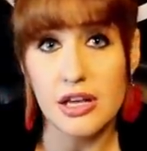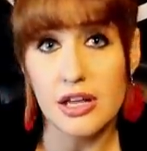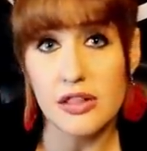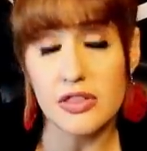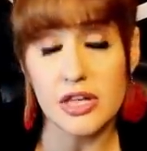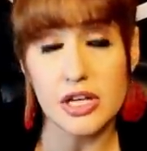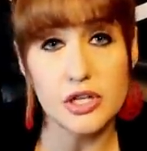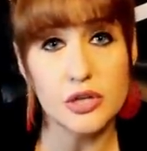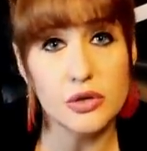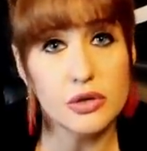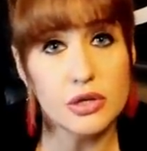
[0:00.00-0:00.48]

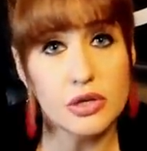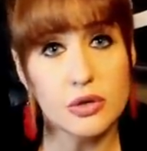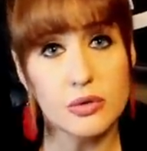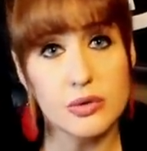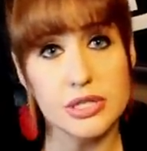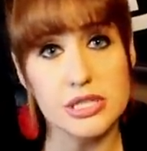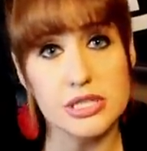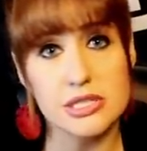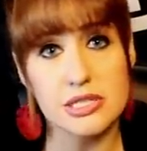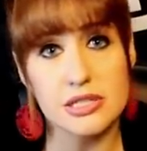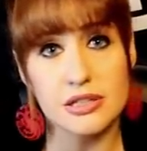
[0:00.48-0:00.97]
And then you can
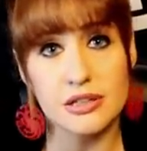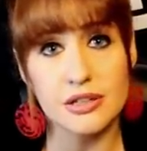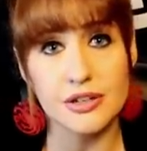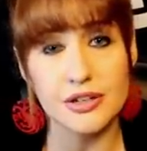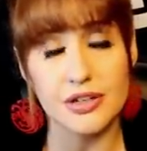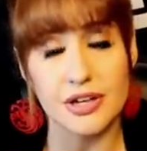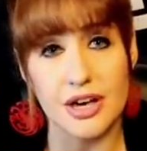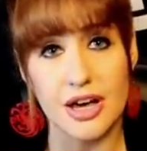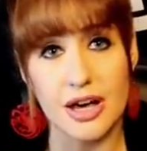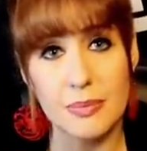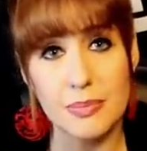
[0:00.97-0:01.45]
always
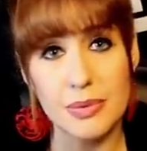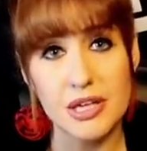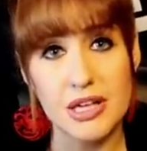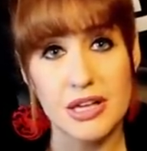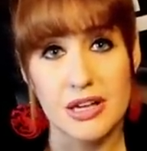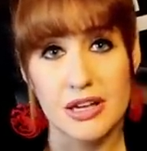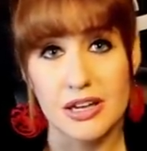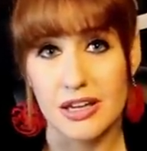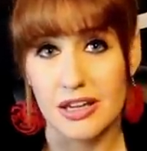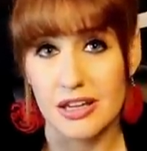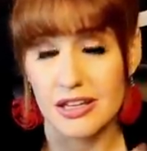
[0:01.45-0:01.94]
look up
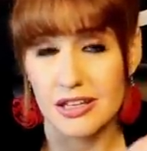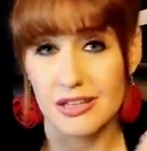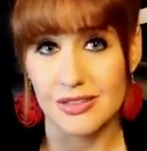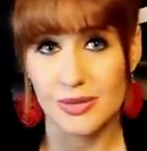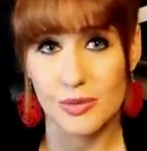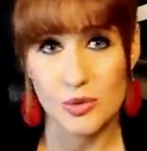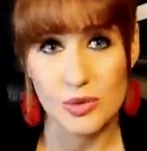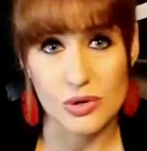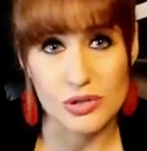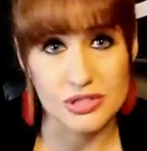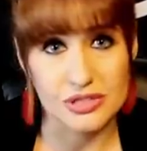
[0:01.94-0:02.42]
in
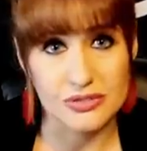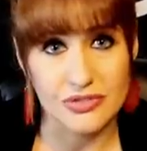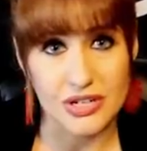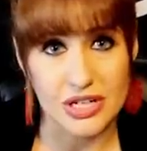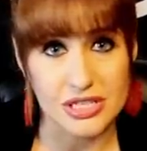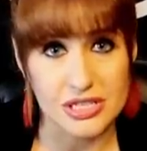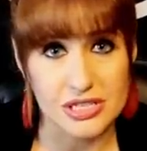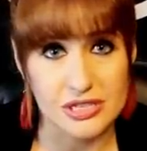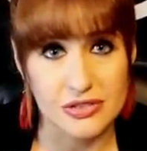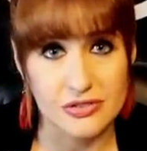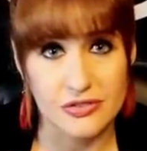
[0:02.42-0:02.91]
The World of
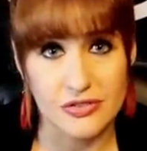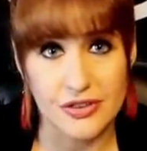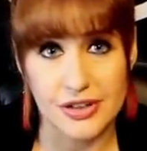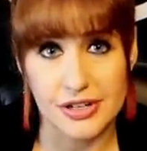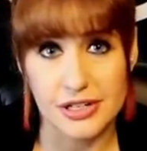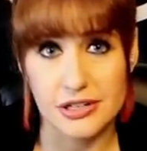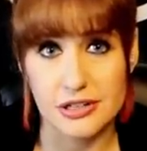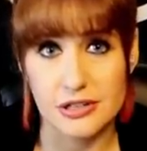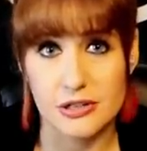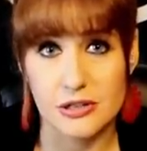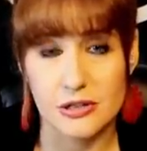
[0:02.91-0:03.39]
Ice and
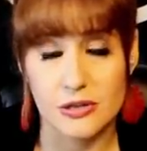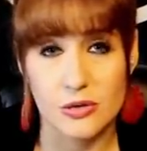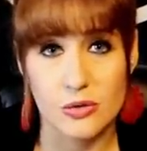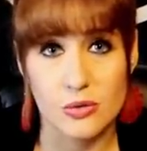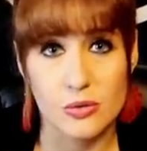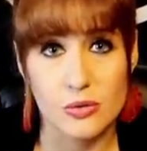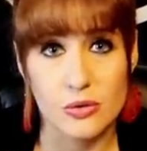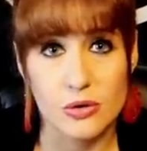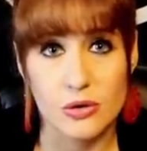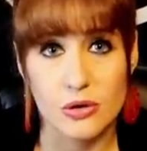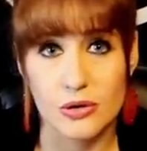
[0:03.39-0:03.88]
Fire
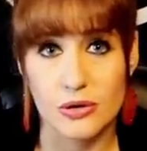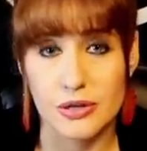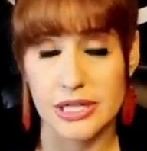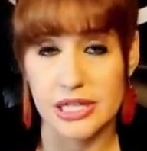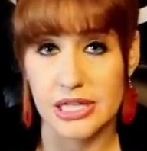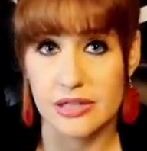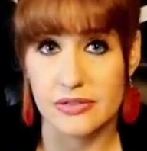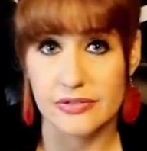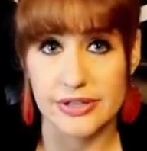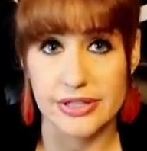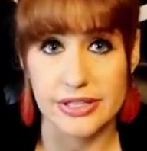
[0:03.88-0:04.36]
or
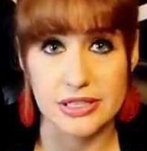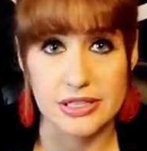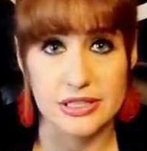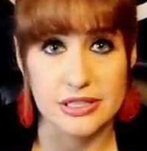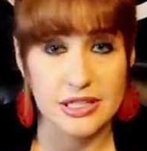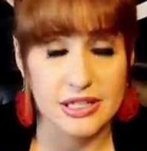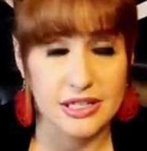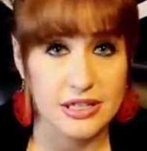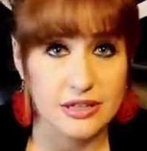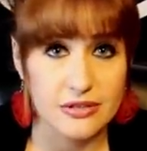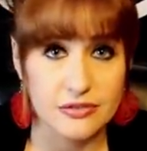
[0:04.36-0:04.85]
even
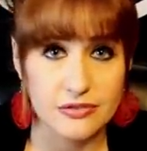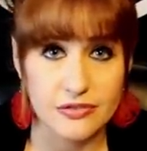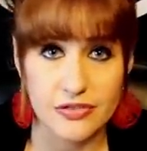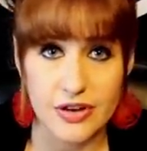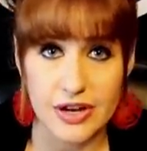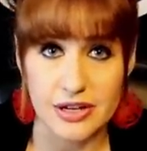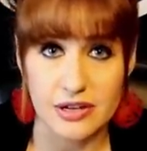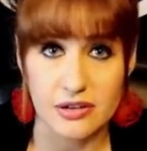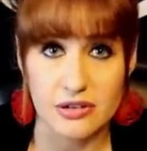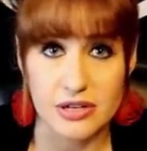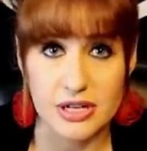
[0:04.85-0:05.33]
in
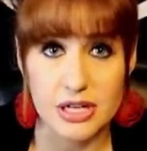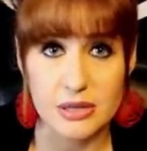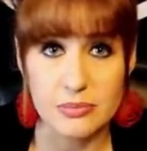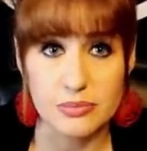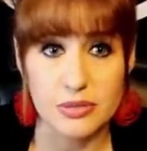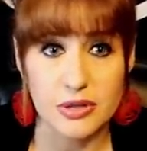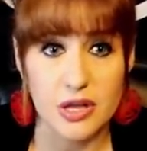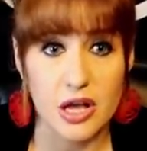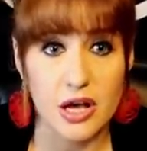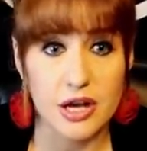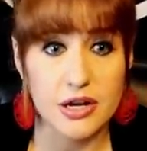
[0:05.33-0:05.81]
Fire
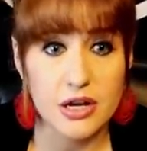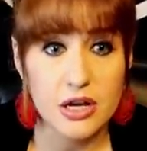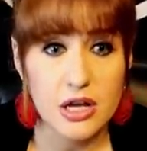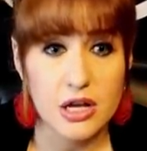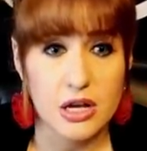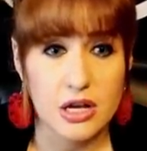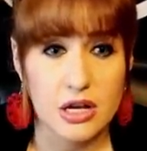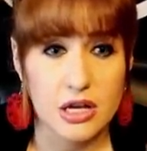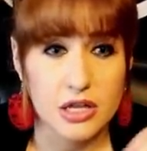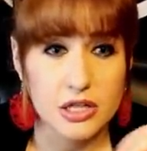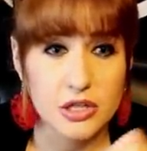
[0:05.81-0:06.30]
and Blood.
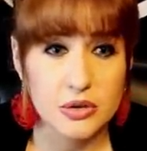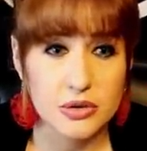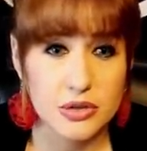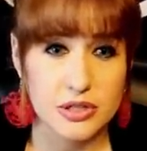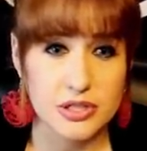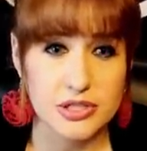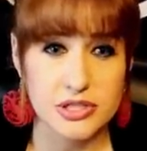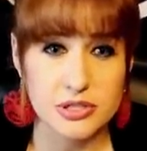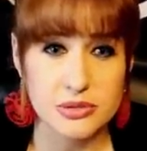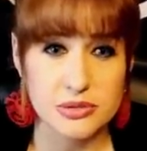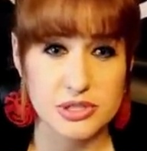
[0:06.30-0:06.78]
You
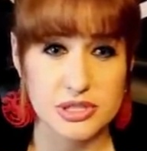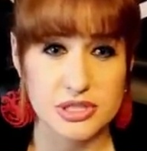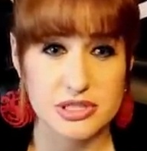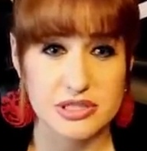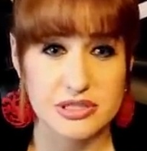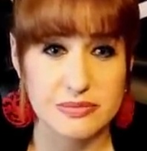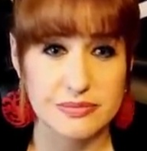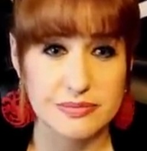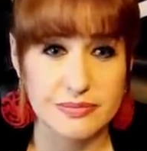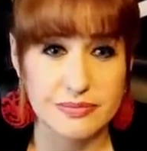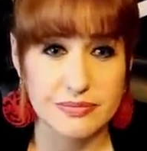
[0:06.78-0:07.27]
could also
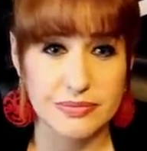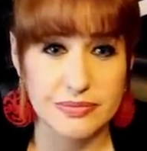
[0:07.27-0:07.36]
just